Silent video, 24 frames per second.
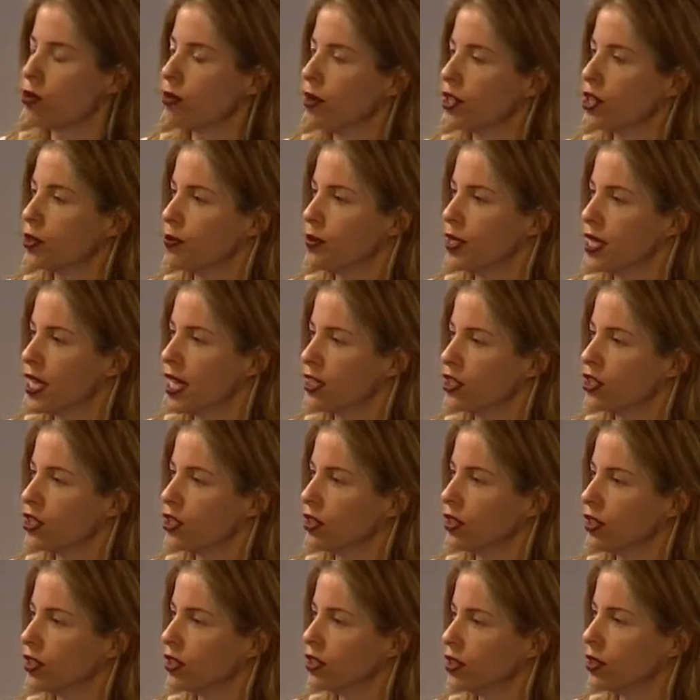much
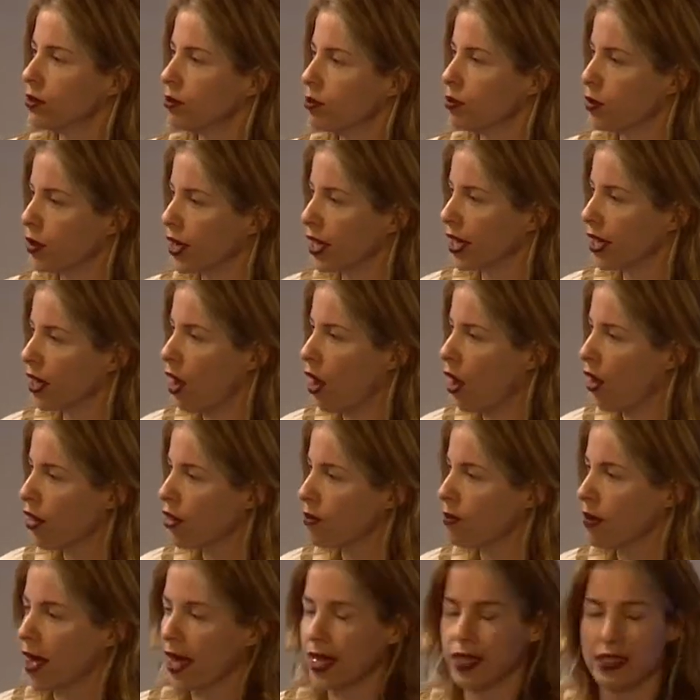potential to bring all
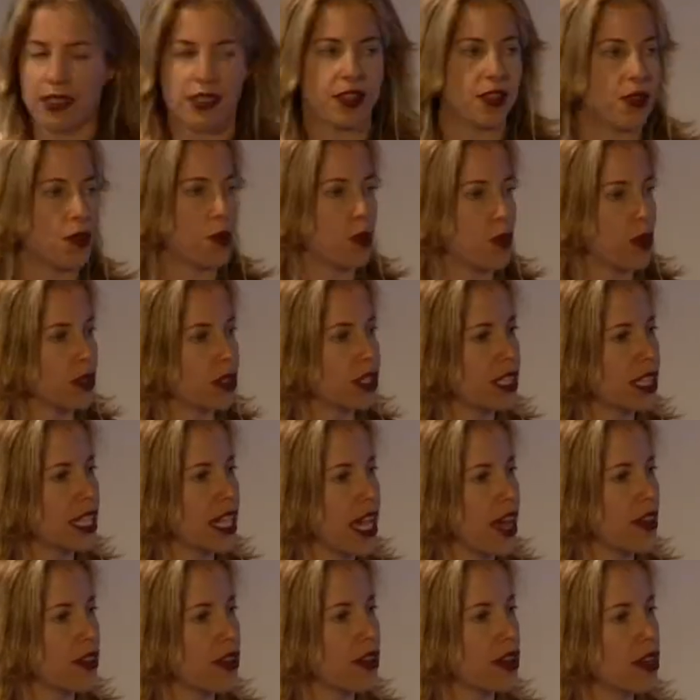the minds in the world
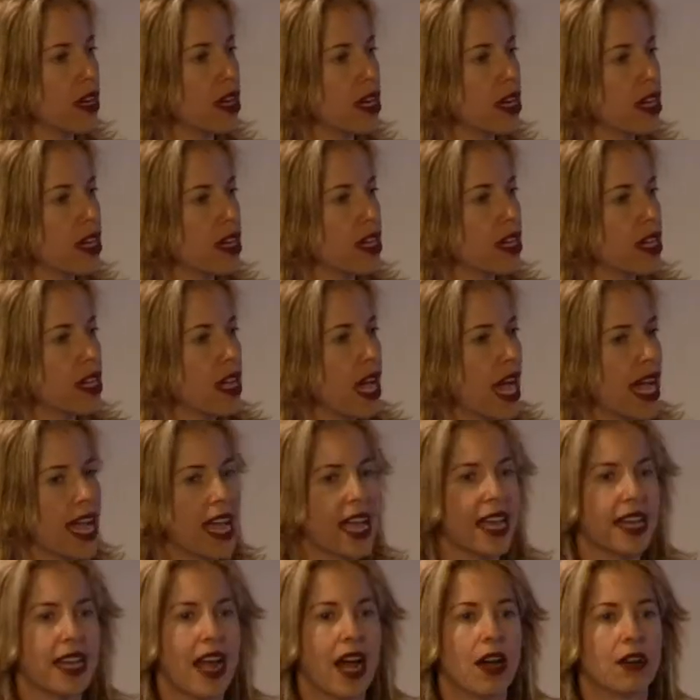together, I
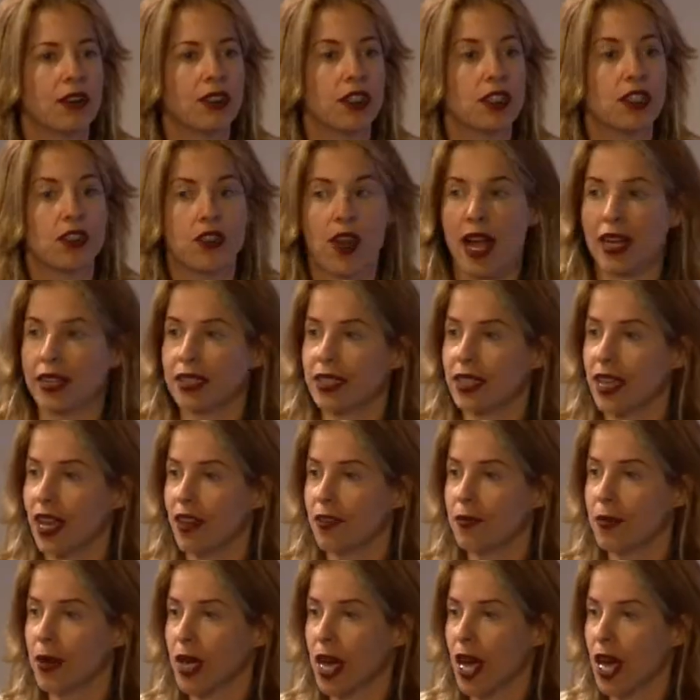hate how distracted
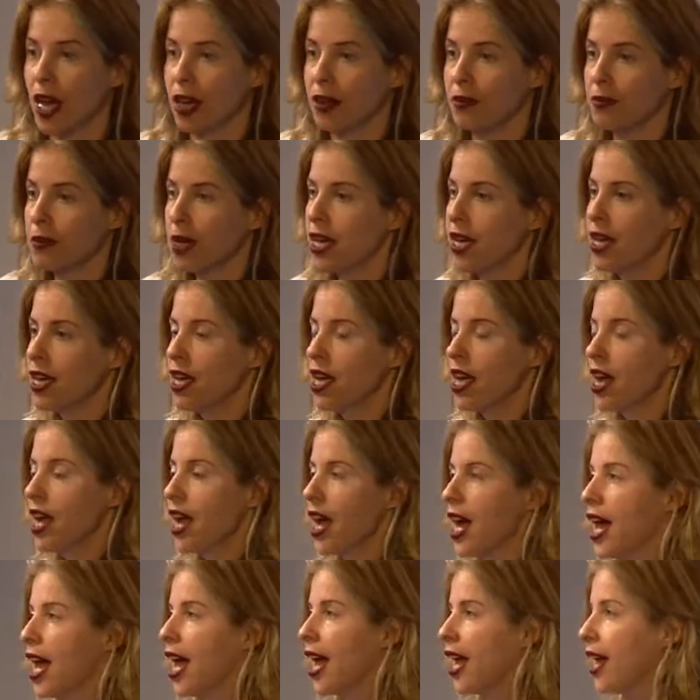I've become,
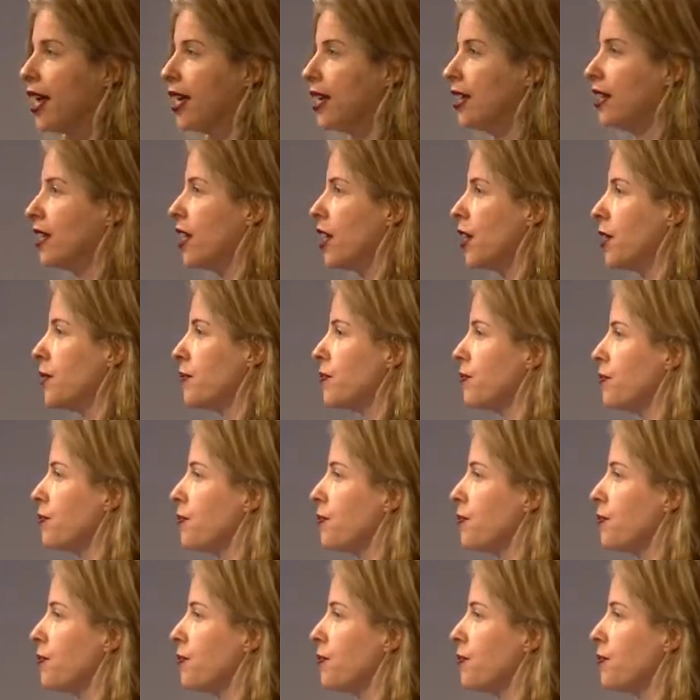and um,